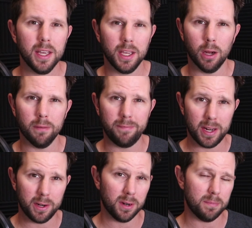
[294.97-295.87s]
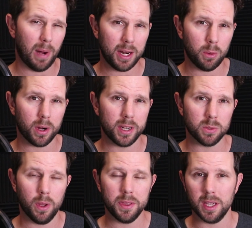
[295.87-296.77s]
You know, fender and bodywork is
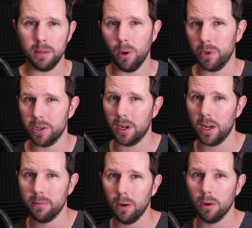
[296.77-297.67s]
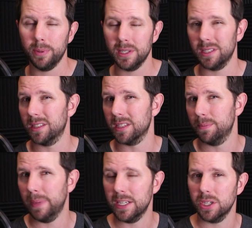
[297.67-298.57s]
one thing, but when you're talking about replacing
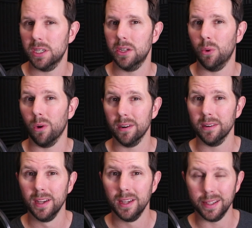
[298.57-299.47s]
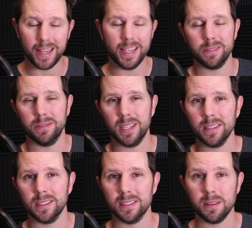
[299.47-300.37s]
suspension, or in the case of a
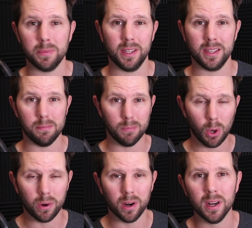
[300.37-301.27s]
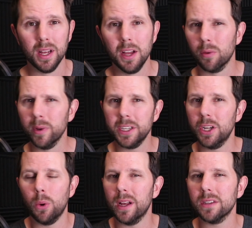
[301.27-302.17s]
Tesla, something like the motor, really
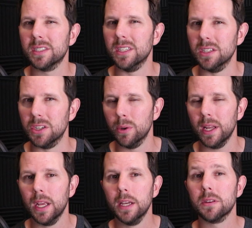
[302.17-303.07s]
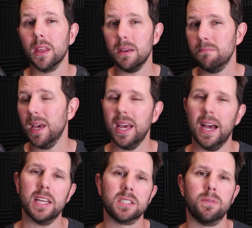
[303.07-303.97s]
no one else can it. So they may
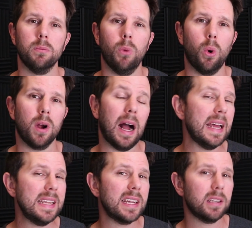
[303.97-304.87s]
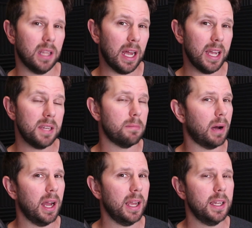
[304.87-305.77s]
ask for more. I declined
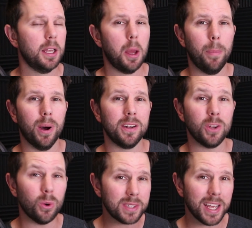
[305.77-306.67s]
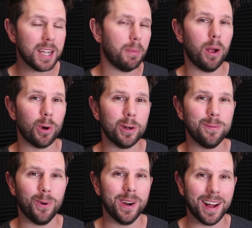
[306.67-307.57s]
mine, but don't take my word
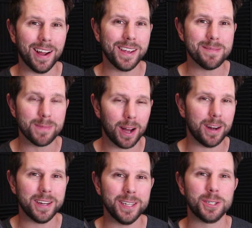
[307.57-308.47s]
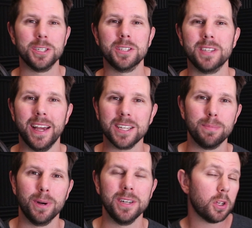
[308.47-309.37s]
for it. I am not an insurance
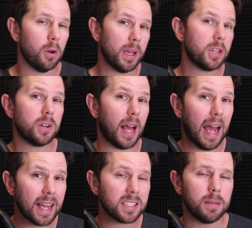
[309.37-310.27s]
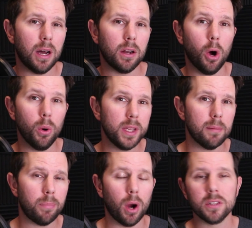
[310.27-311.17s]
expert. So make sure to ask about
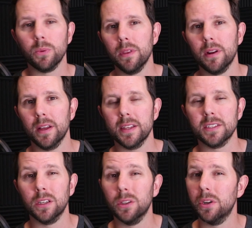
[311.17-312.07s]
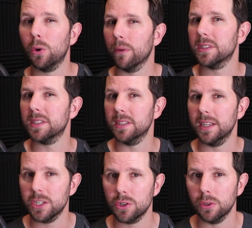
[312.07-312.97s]
OEM parts and whether or not that's included, or if it's an
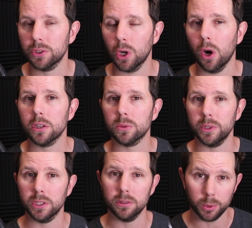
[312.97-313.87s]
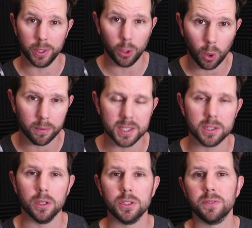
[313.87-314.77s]
additional charge when you're doing your
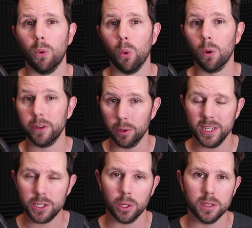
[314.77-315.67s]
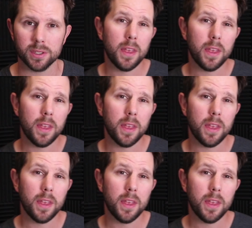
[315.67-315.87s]
research for your insurance.